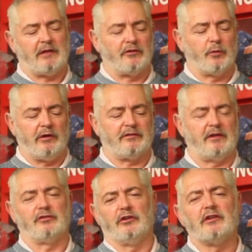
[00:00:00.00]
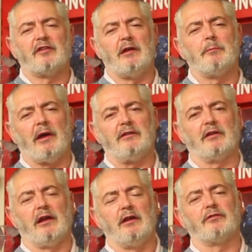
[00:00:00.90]
does what it says on the tin.
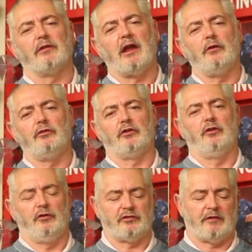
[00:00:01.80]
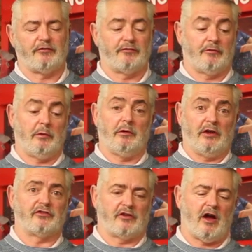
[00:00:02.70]
Basically, it's for those who suffer from
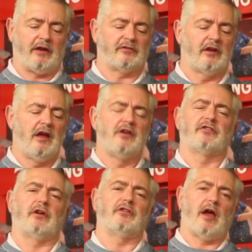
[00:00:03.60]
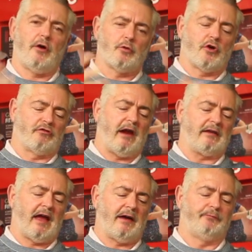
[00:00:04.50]
a slice, so to help
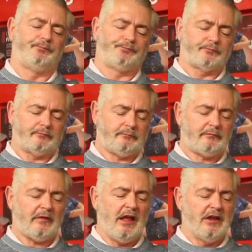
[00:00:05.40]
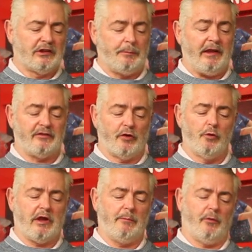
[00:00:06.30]
correct that. The big
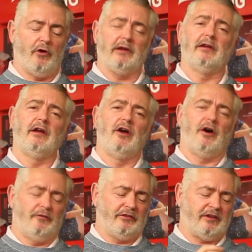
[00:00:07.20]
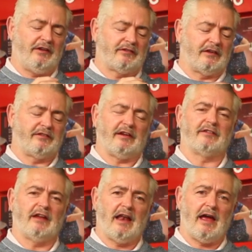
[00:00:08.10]
talking point, obviously, is the
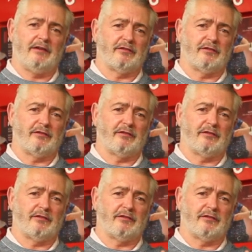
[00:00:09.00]
60 layers